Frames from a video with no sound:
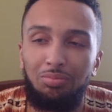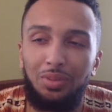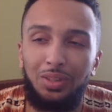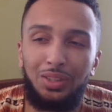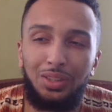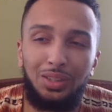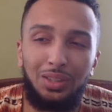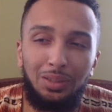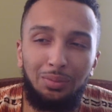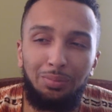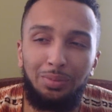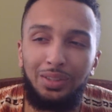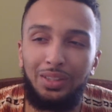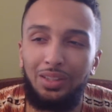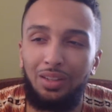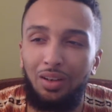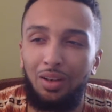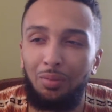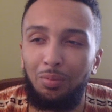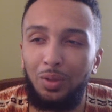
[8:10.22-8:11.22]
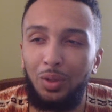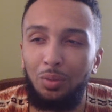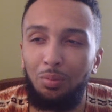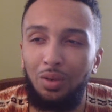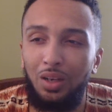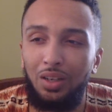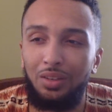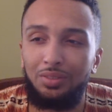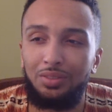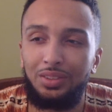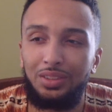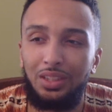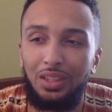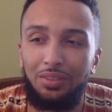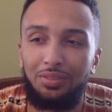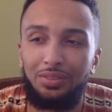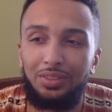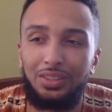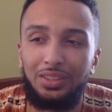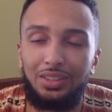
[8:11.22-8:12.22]
It could be Artem Lobov's
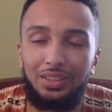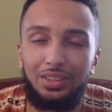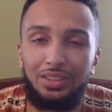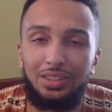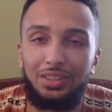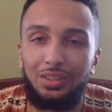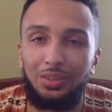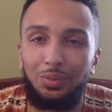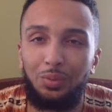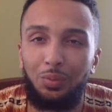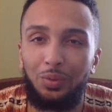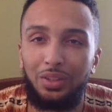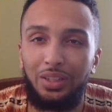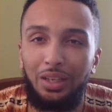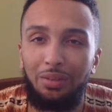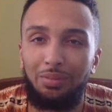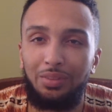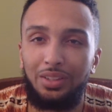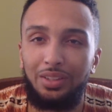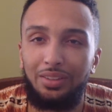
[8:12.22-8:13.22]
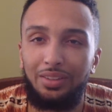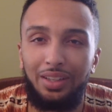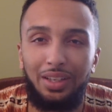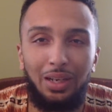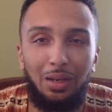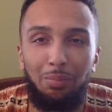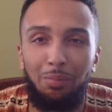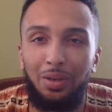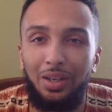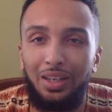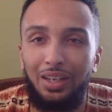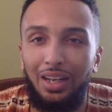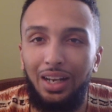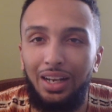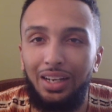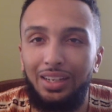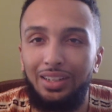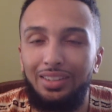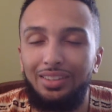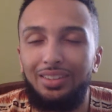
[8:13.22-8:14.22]
toughness is what kept it in there, but
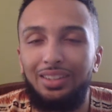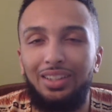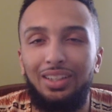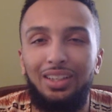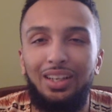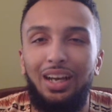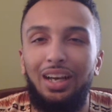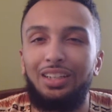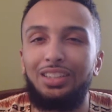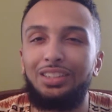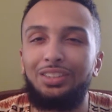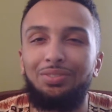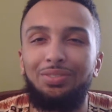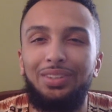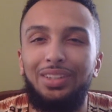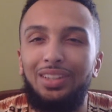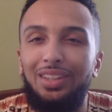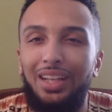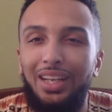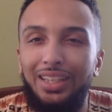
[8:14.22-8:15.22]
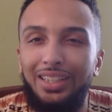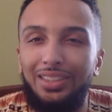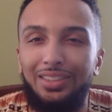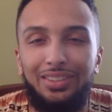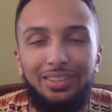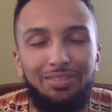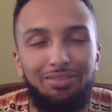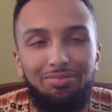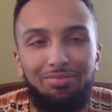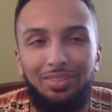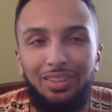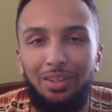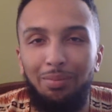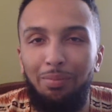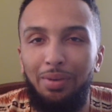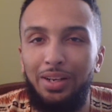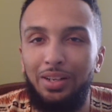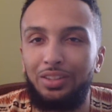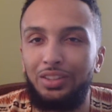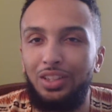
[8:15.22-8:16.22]
I just feel like
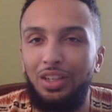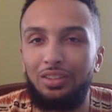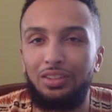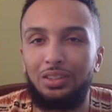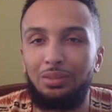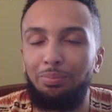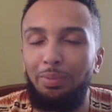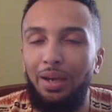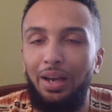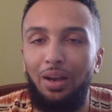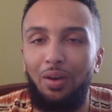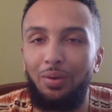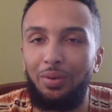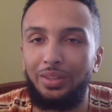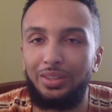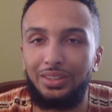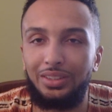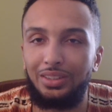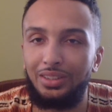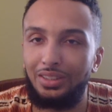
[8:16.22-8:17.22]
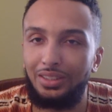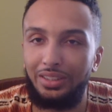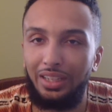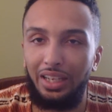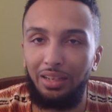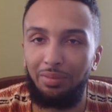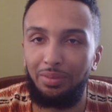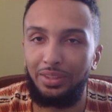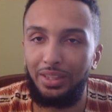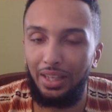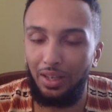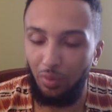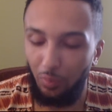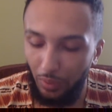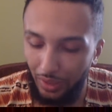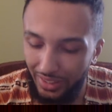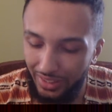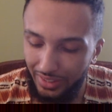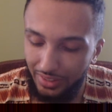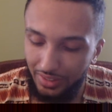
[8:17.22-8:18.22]
Michael Johnson's power isn't the same at that
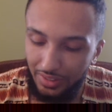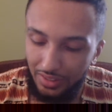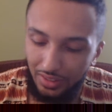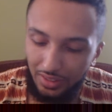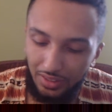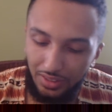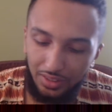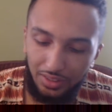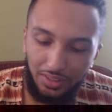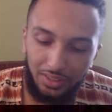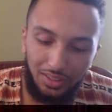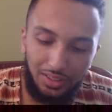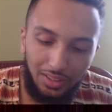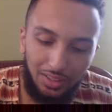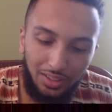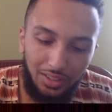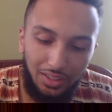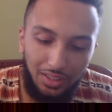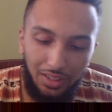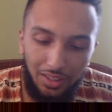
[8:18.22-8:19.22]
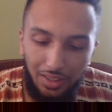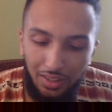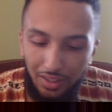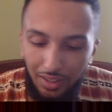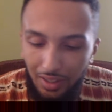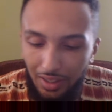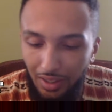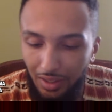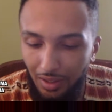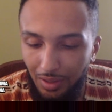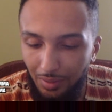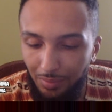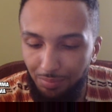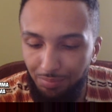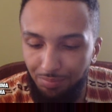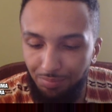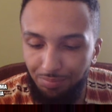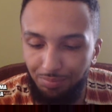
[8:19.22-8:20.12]
weight. And